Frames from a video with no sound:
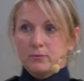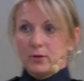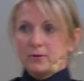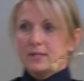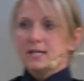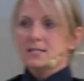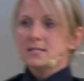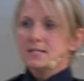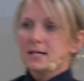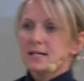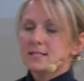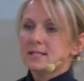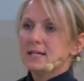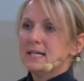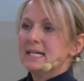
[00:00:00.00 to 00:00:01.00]
about that
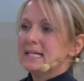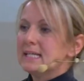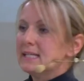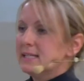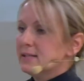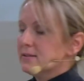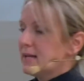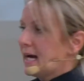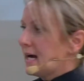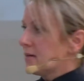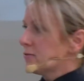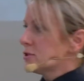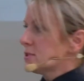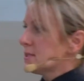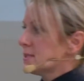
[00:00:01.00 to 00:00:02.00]
size, can kill the
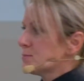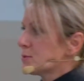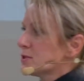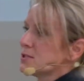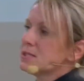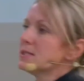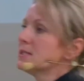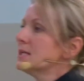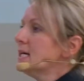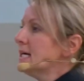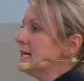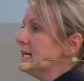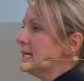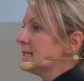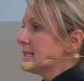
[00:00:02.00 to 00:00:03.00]
average size person
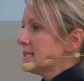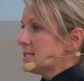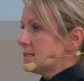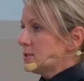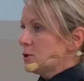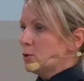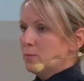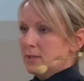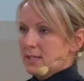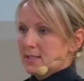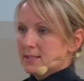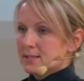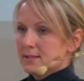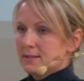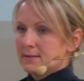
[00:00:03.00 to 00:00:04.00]
in less than 2
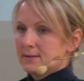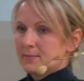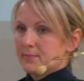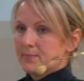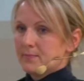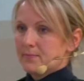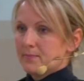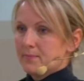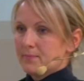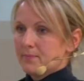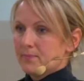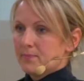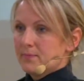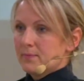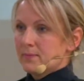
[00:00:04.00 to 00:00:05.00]
minutes.
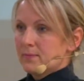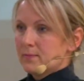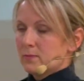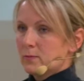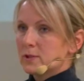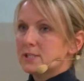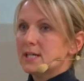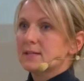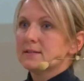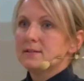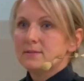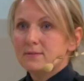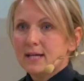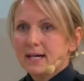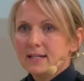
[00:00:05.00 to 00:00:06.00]
We're telling
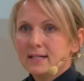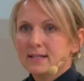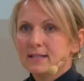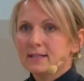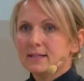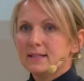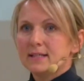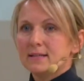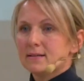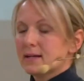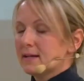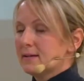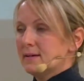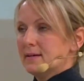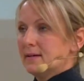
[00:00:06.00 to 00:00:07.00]
you that.
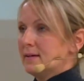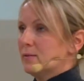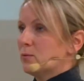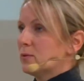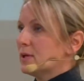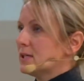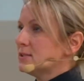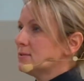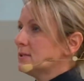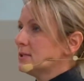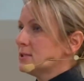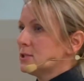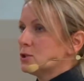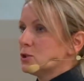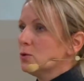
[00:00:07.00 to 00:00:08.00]
We're not doing it
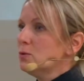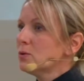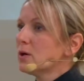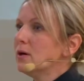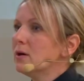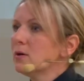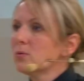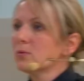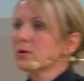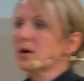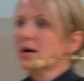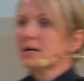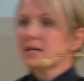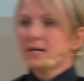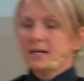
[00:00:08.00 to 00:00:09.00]
as a joke. We're
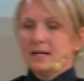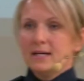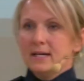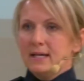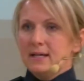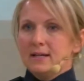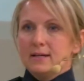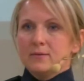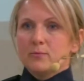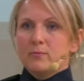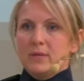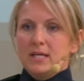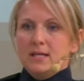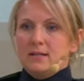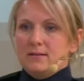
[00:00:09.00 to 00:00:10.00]
not
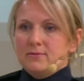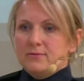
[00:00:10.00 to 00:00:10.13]
making it